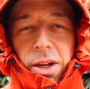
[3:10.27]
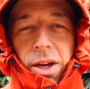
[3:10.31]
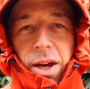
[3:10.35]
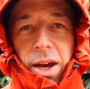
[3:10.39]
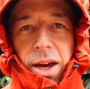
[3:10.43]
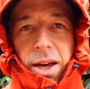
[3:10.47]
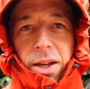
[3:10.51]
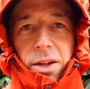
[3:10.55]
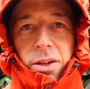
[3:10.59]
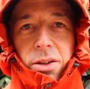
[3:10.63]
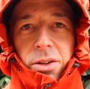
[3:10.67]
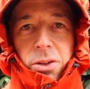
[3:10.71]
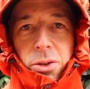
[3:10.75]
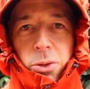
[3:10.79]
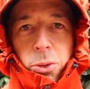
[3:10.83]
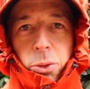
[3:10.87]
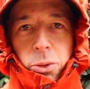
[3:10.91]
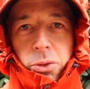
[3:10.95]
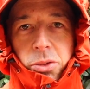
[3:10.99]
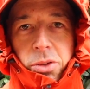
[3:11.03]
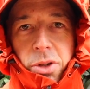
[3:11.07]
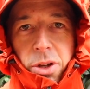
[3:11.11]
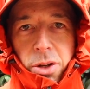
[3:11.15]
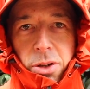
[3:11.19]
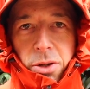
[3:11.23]
And
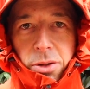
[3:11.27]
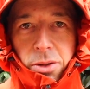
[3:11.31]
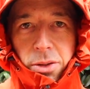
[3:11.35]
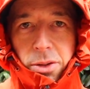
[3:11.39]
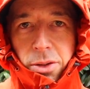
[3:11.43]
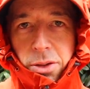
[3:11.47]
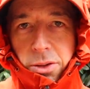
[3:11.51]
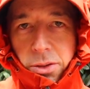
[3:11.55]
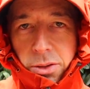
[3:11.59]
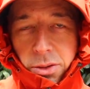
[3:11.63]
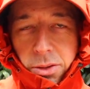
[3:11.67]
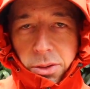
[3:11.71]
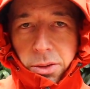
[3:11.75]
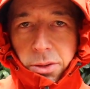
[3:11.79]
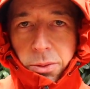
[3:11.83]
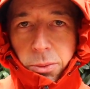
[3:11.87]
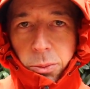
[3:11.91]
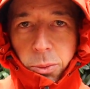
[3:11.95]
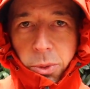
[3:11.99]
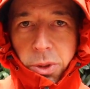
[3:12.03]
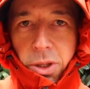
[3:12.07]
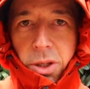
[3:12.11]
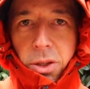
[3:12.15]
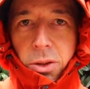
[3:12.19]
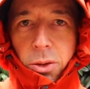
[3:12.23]
also
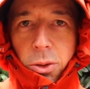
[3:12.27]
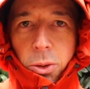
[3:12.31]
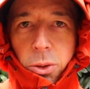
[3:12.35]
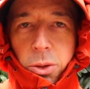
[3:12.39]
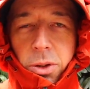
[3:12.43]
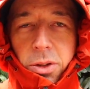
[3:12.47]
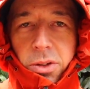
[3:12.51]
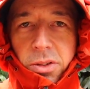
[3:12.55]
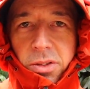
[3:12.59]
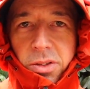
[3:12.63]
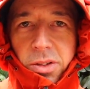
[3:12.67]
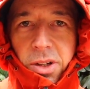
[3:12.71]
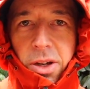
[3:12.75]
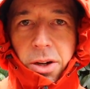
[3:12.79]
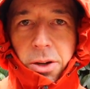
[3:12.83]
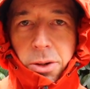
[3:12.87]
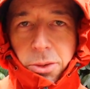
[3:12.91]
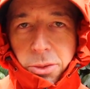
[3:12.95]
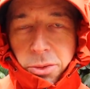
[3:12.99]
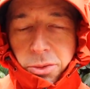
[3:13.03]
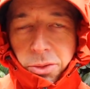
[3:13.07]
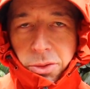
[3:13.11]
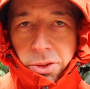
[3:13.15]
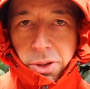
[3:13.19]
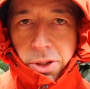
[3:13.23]
within the hood
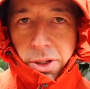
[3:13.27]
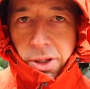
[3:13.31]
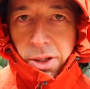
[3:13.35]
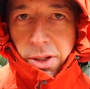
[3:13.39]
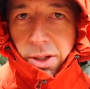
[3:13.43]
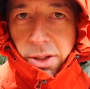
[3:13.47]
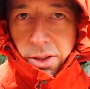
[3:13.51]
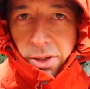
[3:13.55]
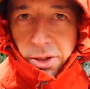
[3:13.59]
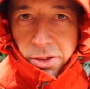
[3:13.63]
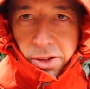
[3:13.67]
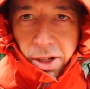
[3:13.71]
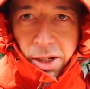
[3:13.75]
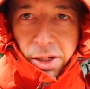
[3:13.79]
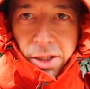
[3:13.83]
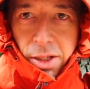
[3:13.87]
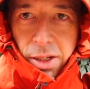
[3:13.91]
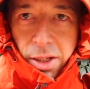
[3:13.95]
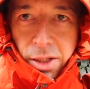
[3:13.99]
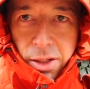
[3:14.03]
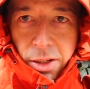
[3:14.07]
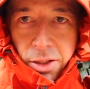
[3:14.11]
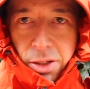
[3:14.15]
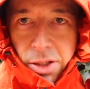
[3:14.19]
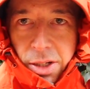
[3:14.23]
itself, there's
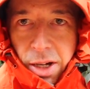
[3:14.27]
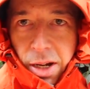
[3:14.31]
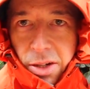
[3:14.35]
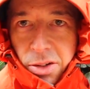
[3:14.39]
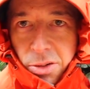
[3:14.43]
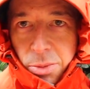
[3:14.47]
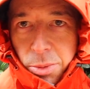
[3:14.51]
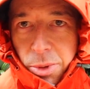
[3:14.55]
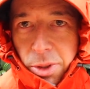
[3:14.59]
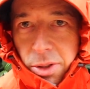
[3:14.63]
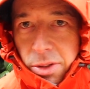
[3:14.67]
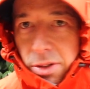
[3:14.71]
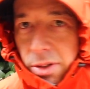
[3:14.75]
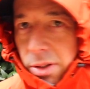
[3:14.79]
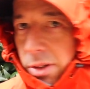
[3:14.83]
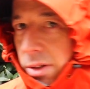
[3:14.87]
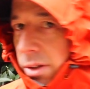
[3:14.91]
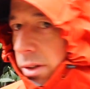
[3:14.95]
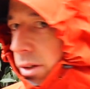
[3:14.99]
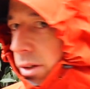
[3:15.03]
actually an adjustment